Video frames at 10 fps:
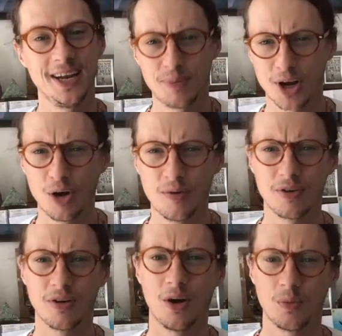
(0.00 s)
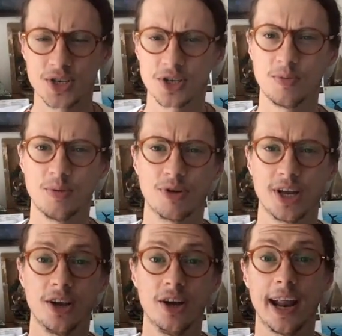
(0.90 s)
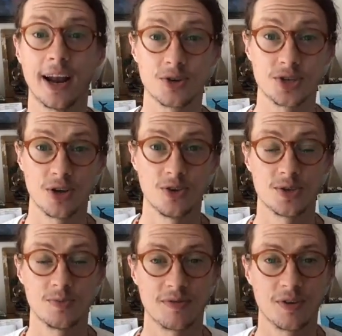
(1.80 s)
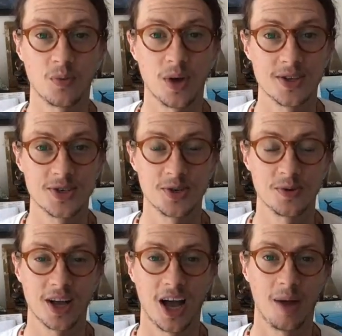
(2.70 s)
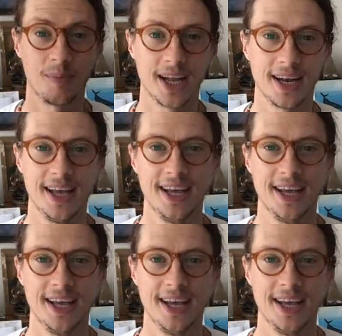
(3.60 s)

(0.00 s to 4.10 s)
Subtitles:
But overall, we should be pretty good, and I'll show you some different ways to accommodate